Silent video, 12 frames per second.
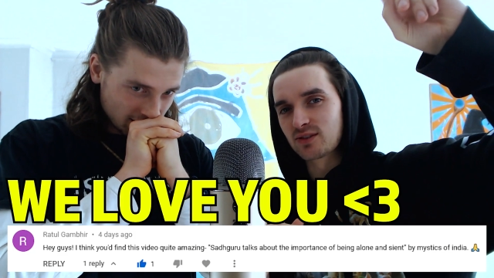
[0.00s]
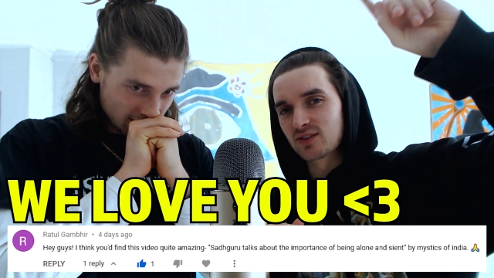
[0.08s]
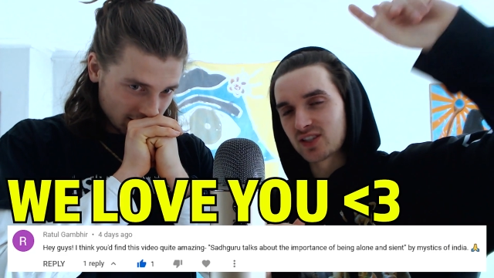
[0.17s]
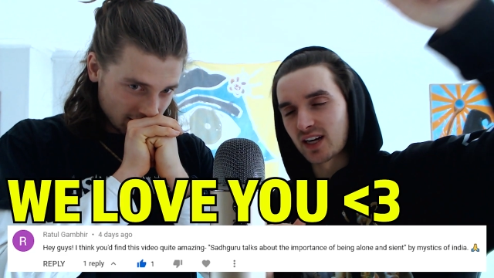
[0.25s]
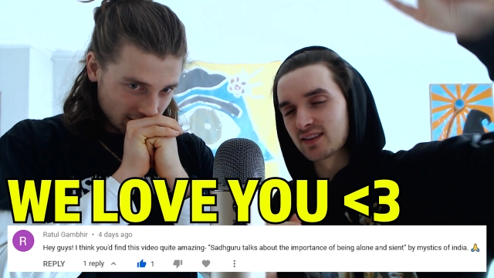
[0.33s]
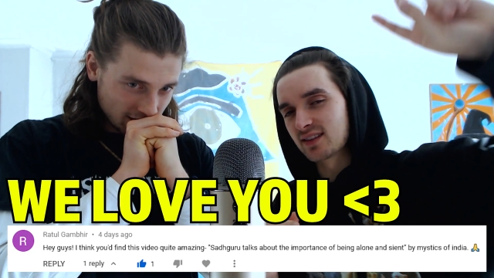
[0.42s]
Speaker 1: who
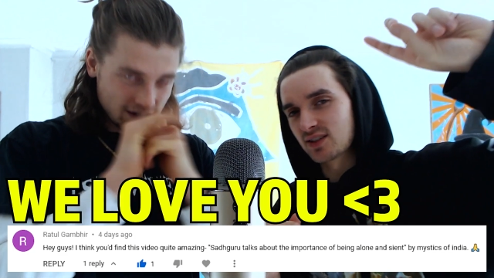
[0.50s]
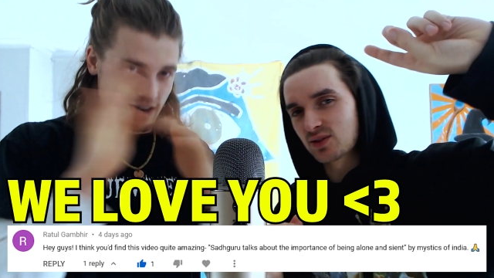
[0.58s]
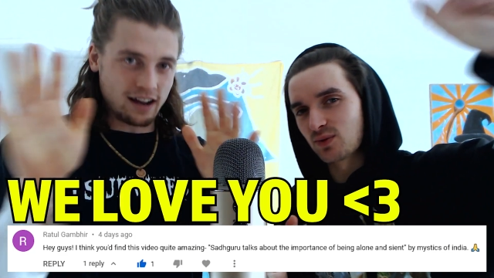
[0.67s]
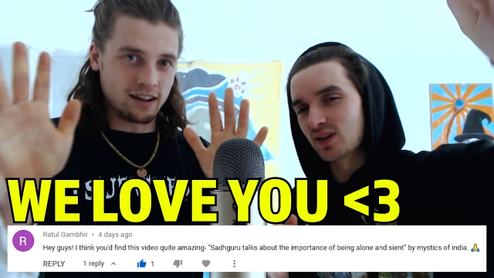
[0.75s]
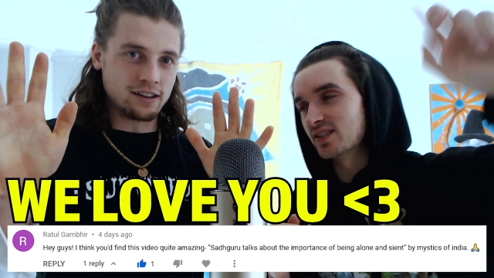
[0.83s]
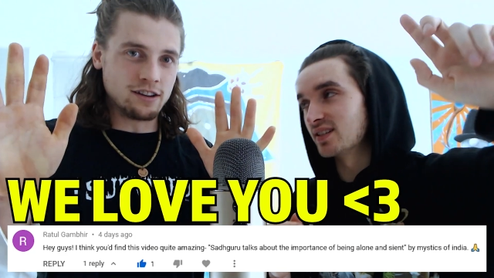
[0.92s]
sent
Speaker 2: this
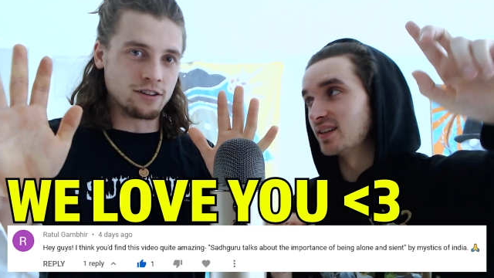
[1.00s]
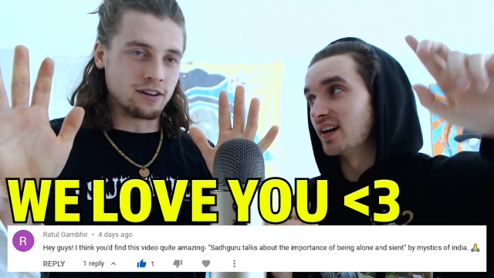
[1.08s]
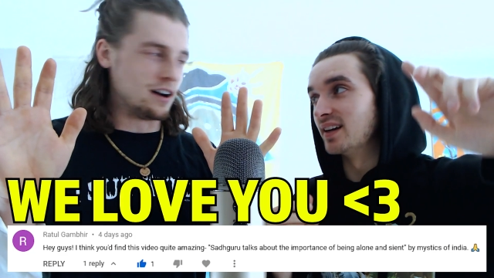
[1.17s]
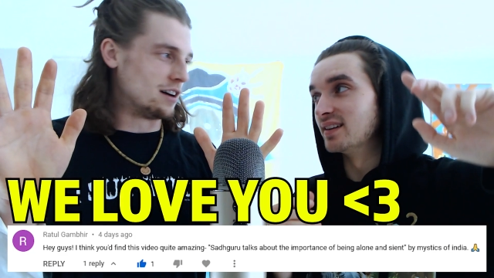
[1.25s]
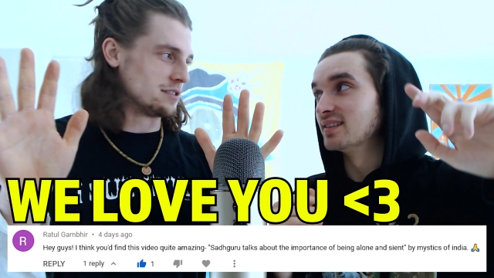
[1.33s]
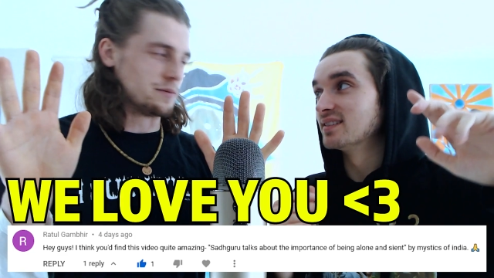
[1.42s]
once again. Yeah, you're
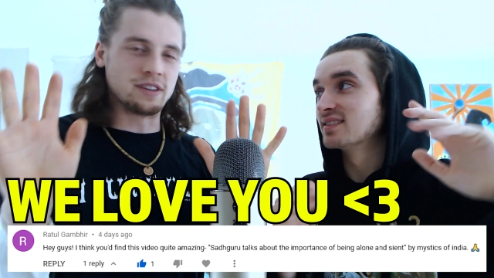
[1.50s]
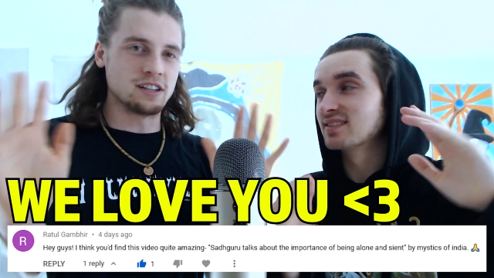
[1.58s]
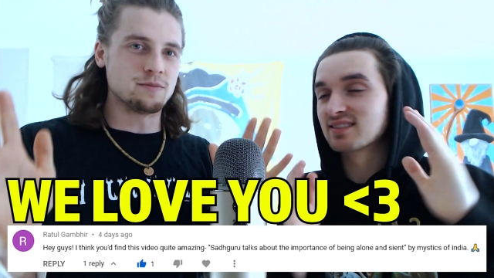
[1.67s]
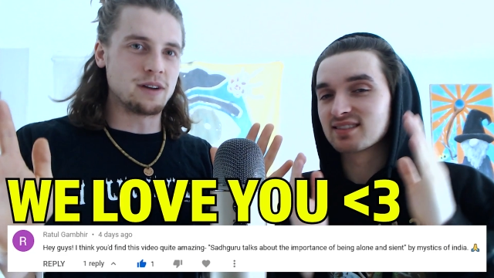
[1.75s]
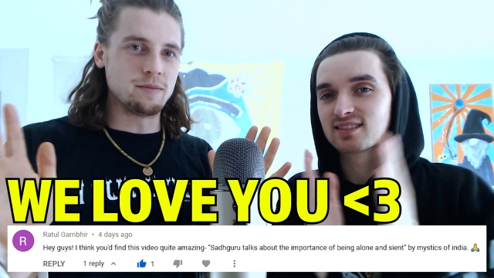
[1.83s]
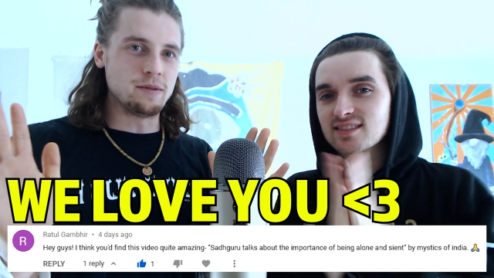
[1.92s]
awesome. This
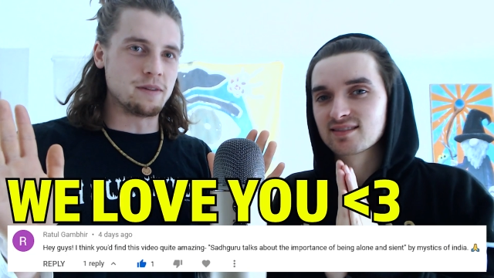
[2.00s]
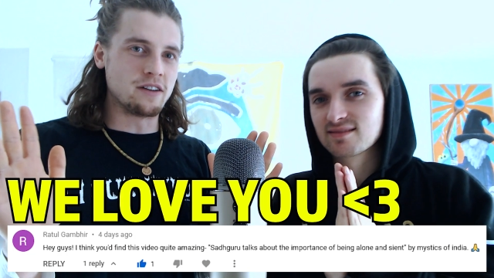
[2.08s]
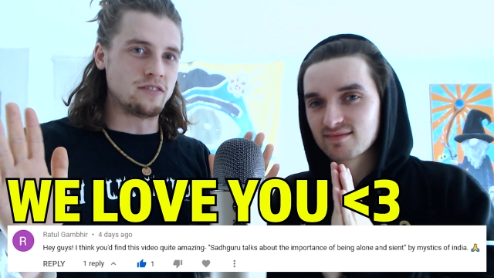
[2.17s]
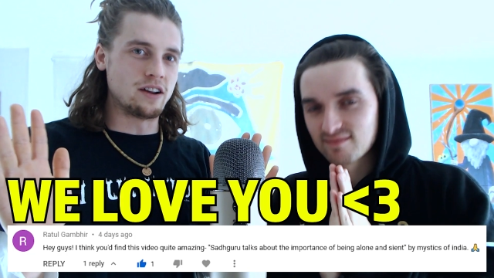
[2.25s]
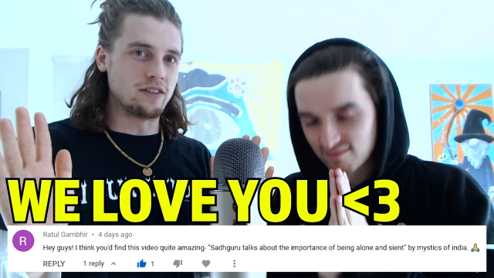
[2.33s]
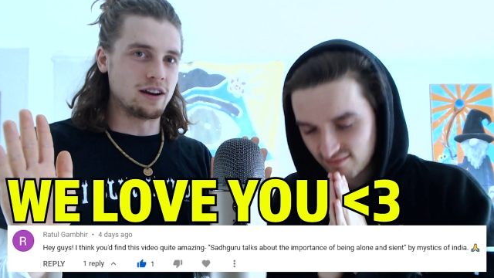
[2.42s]
might be my
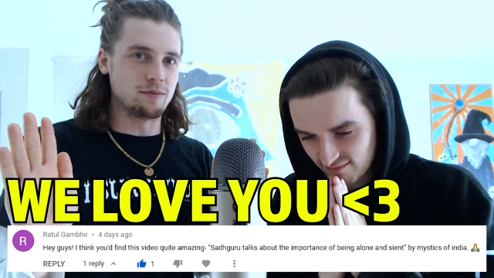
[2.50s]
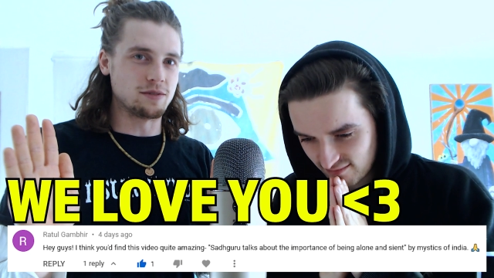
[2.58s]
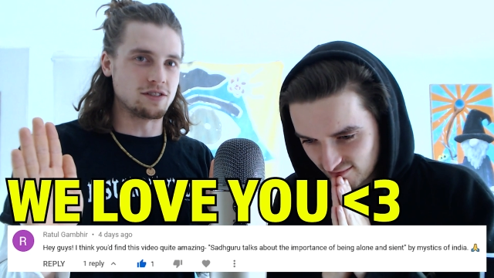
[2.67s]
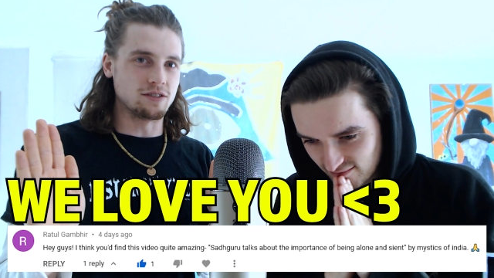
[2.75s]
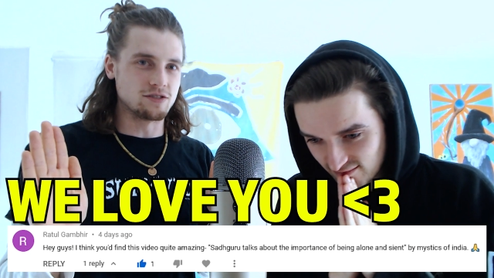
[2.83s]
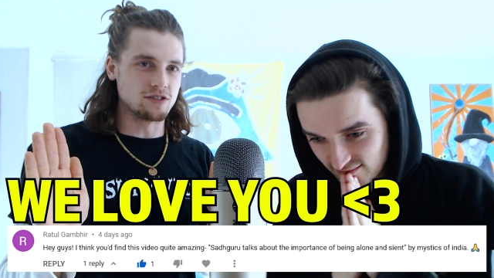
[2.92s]
favorite
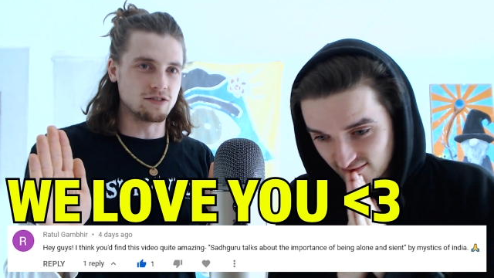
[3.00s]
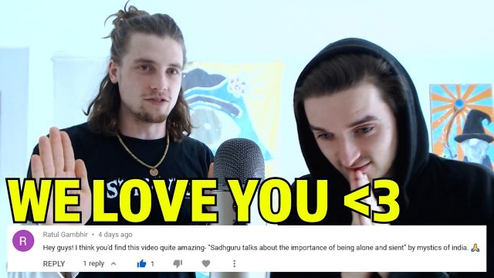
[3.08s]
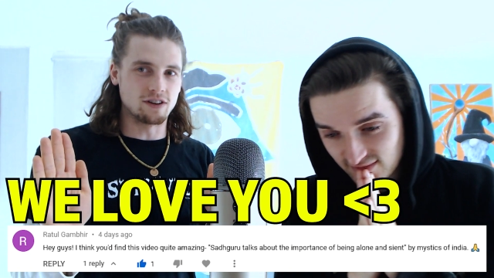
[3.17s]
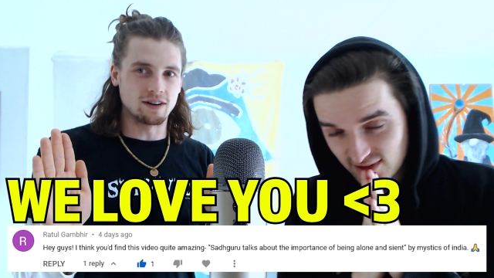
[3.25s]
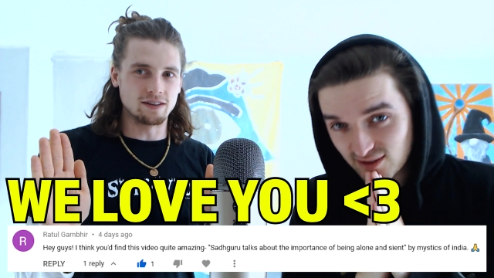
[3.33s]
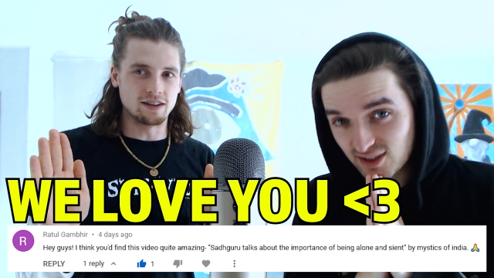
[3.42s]
episode so
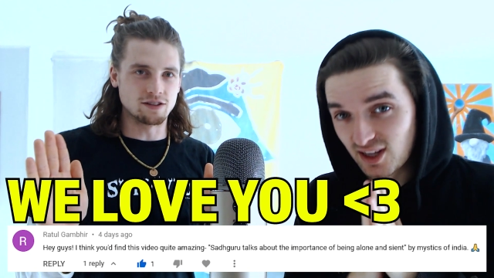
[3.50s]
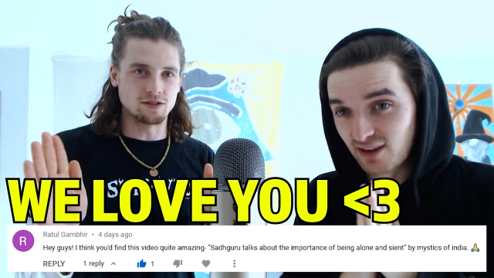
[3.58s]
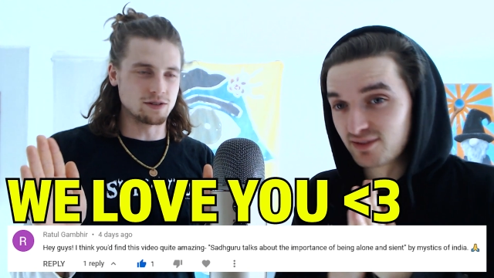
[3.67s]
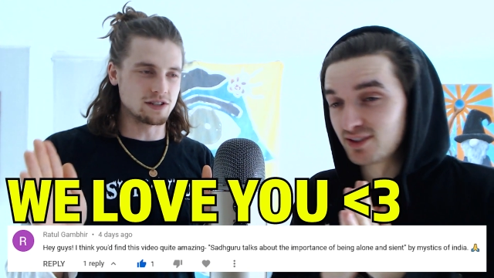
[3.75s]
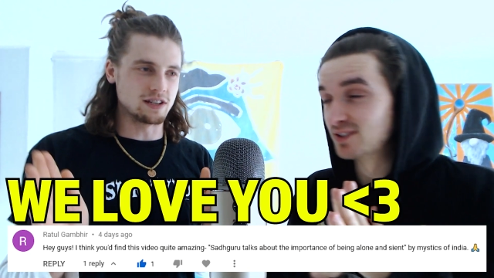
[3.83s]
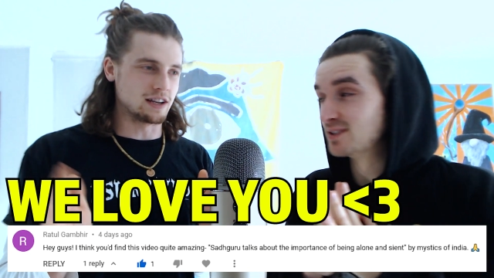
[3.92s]
far. We love
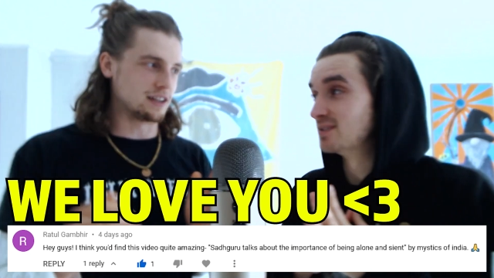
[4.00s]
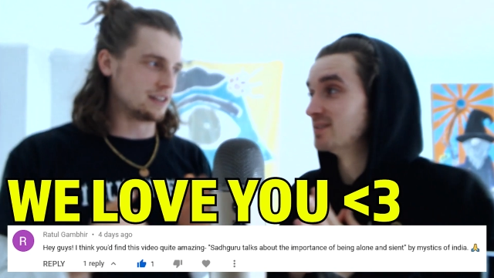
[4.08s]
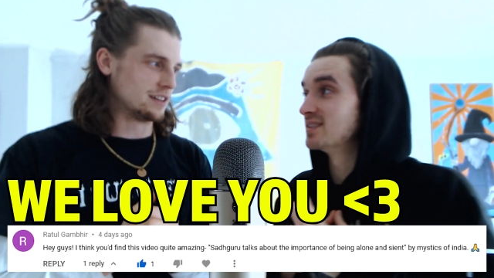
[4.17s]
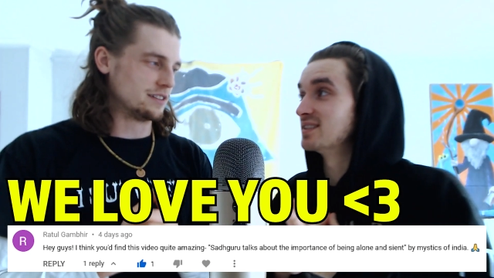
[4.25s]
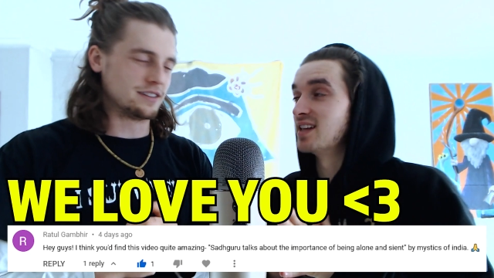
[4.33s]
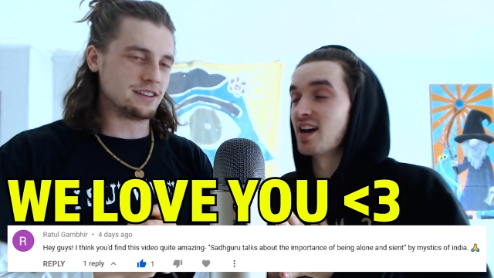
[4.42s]
you.
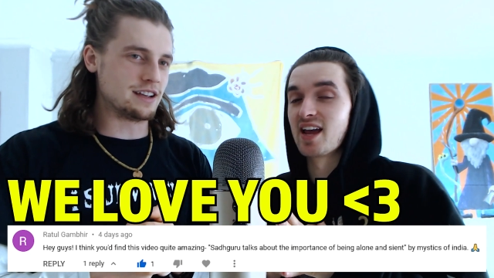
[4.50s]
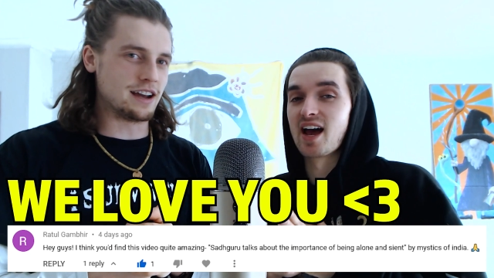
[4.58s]
That,